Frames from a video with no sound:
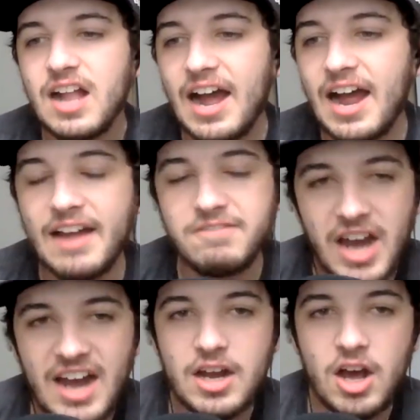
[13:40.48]
I- am
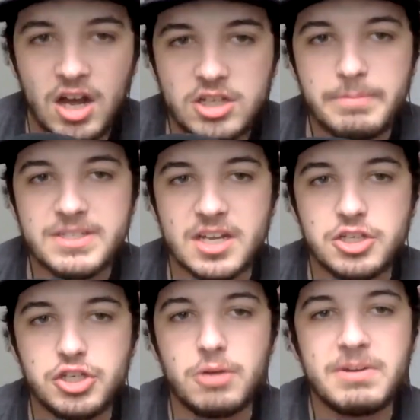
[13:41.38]
not
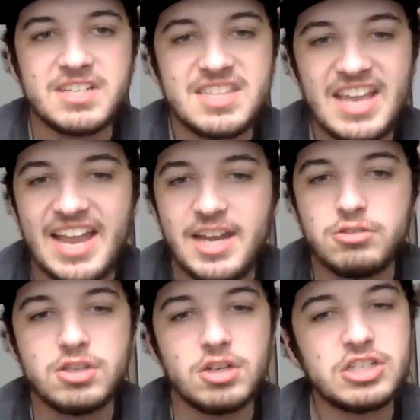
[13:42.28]
100% sure because the
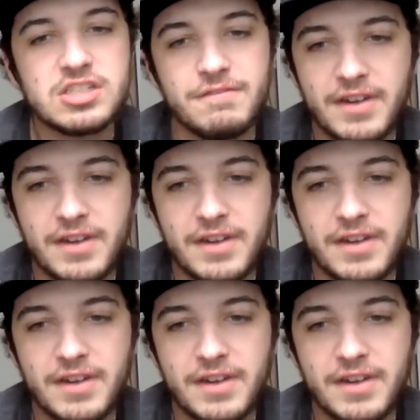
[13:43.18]
Angels are just a